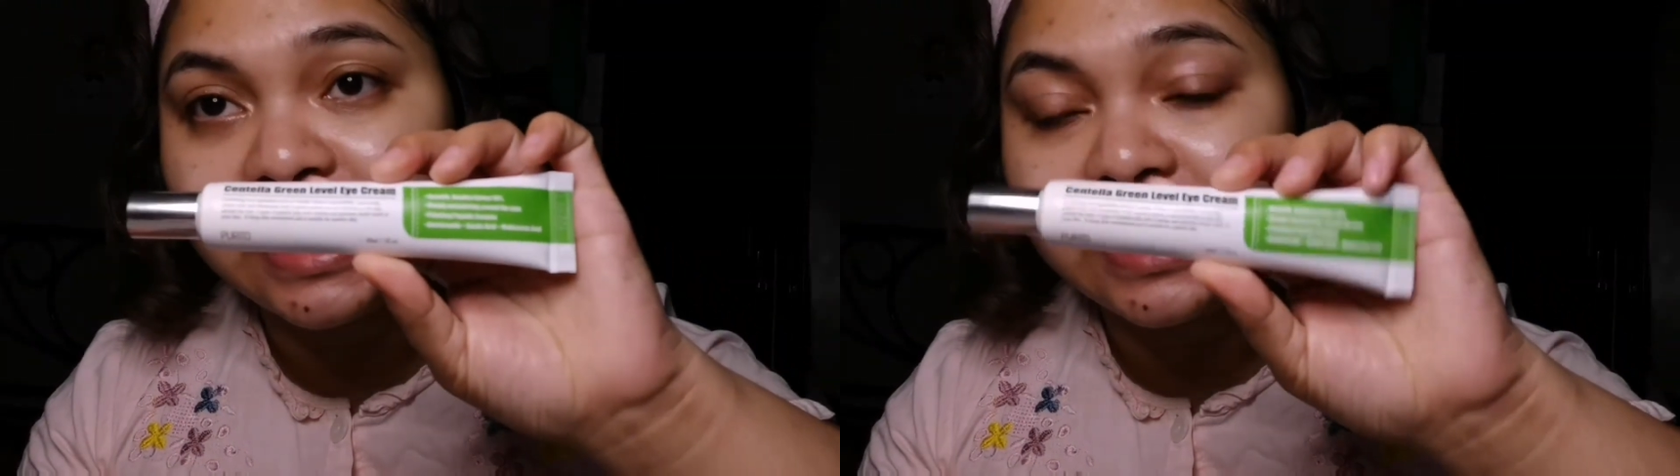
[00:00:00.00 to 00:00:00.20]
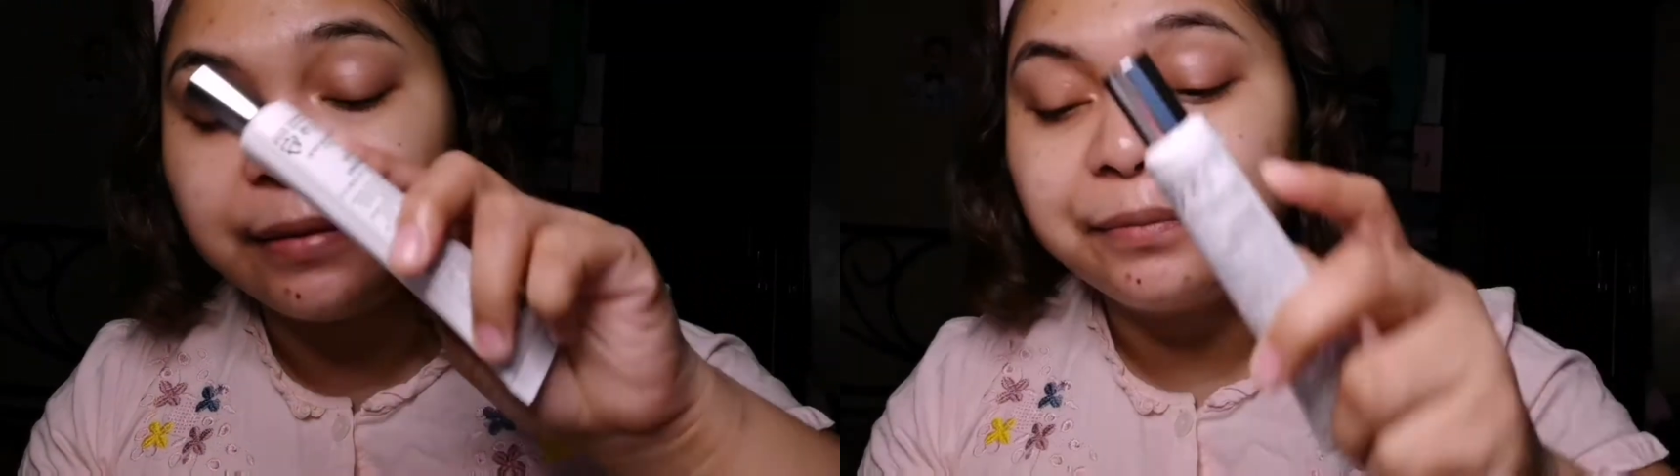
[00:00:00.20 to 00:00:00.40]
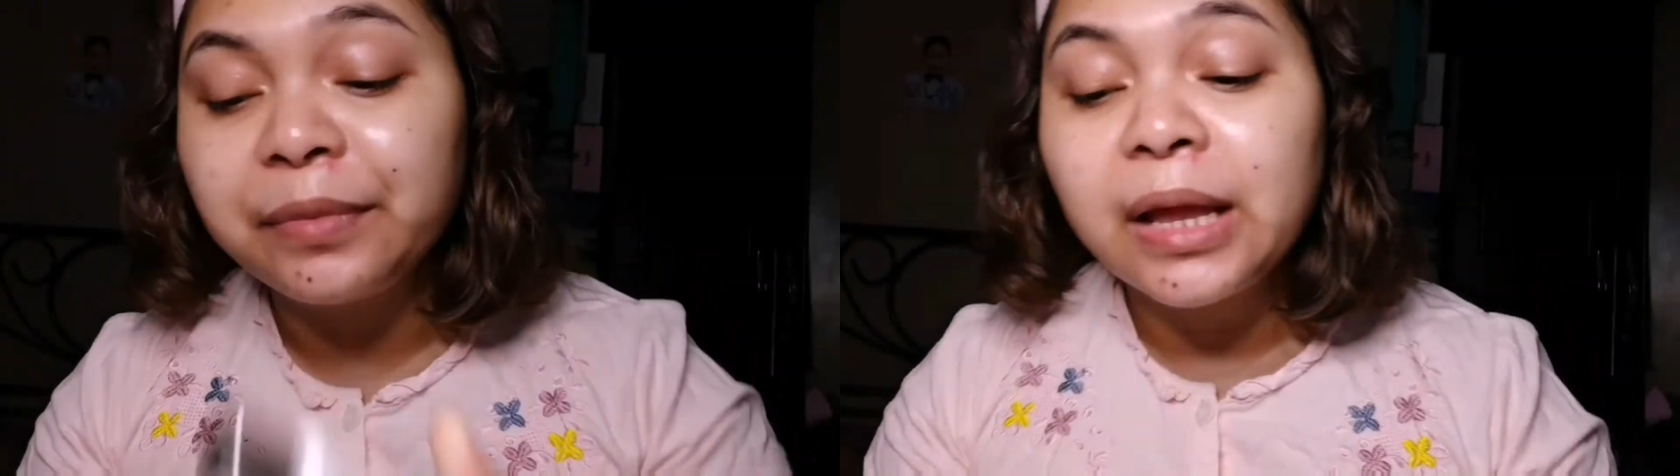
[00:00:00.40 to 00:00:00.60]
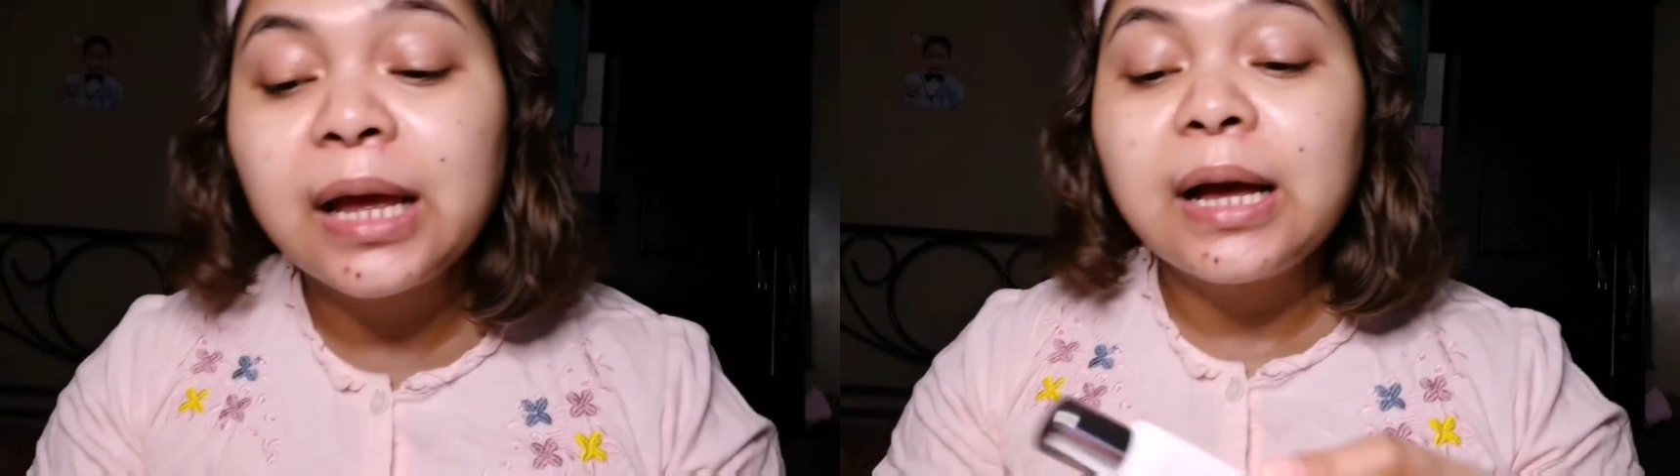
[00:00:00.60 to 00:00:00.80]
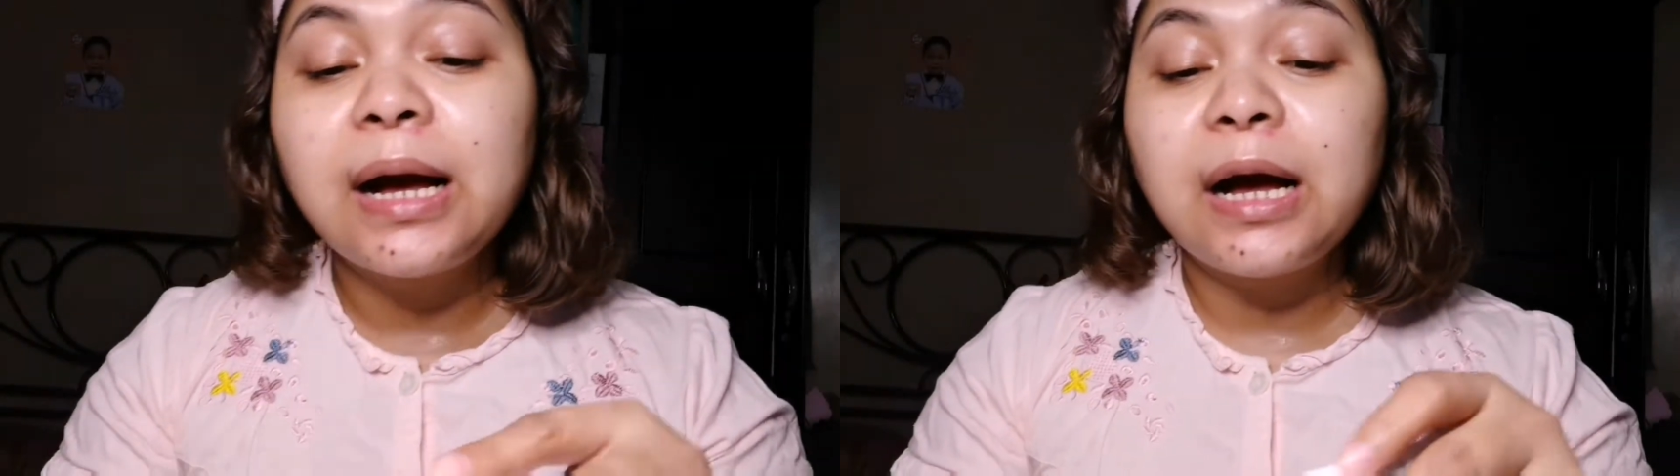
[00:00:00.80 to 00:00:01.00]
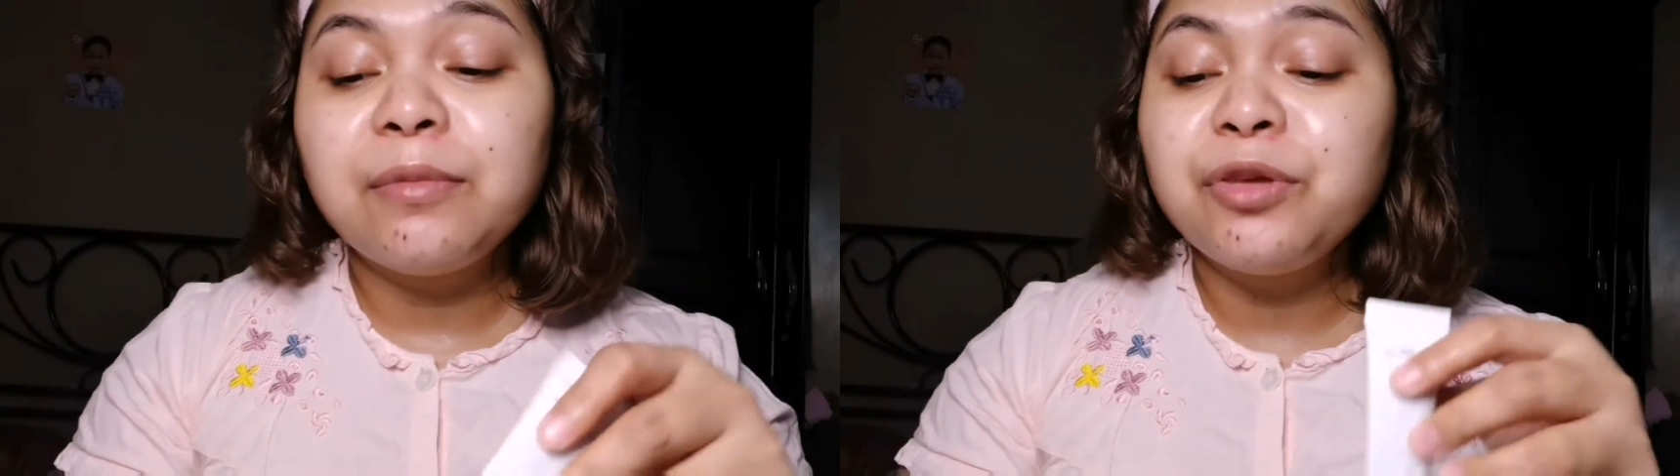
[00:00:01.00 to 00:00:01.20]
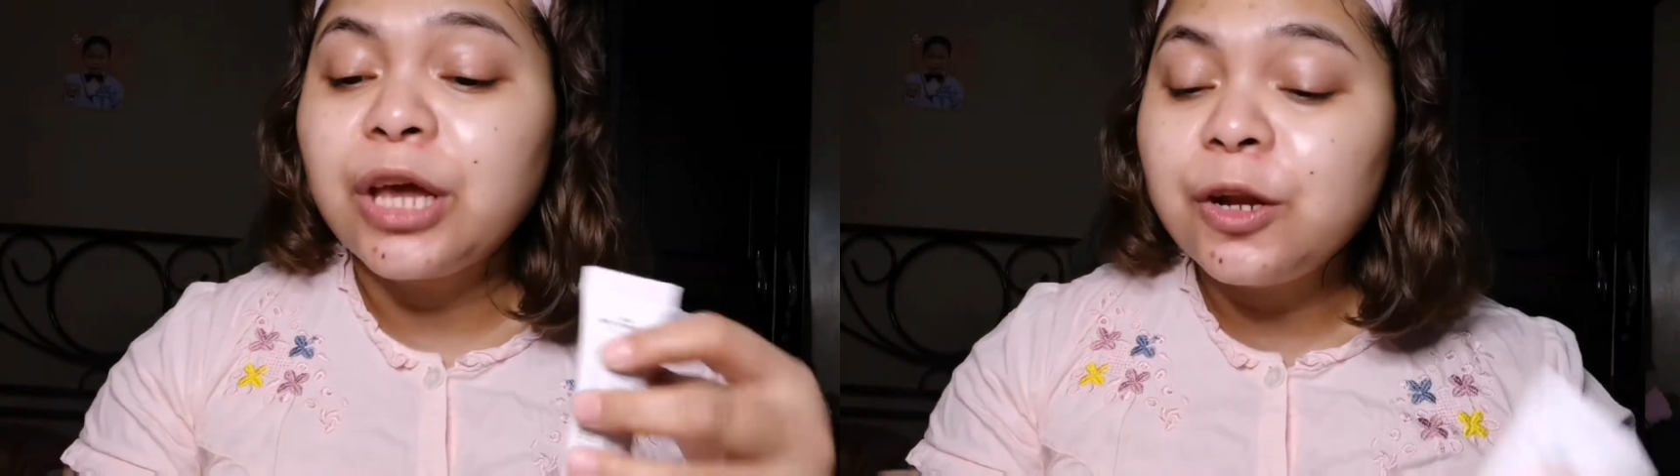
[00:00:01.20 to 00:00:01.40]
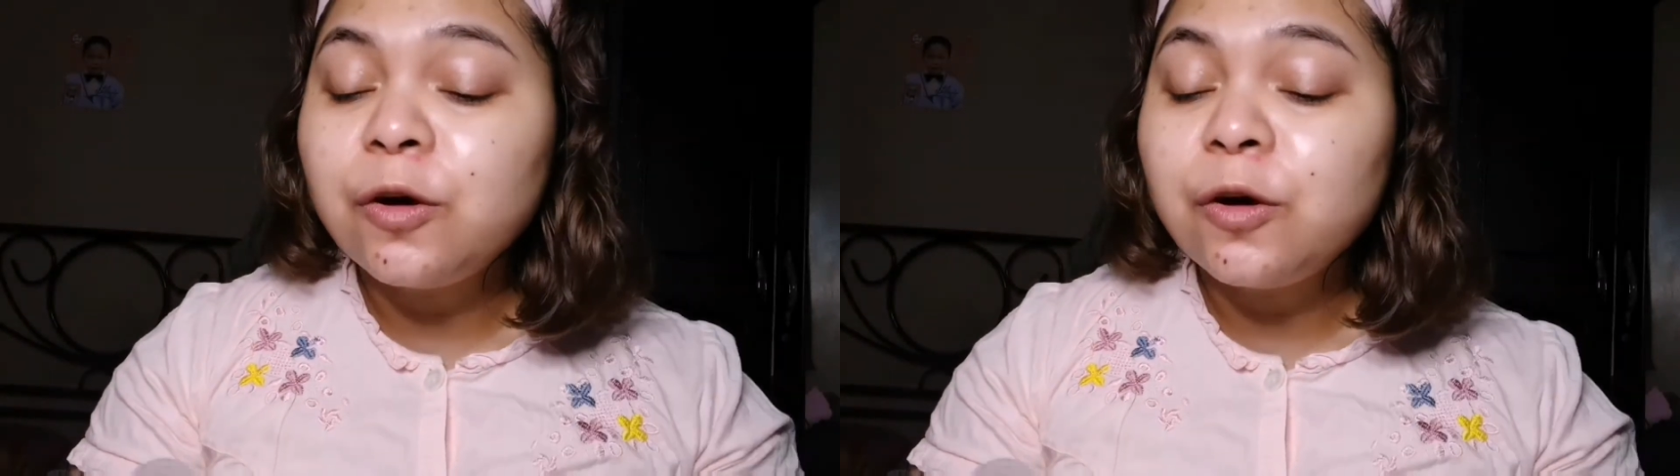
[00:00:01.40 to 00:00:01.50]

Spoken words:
Cream. You can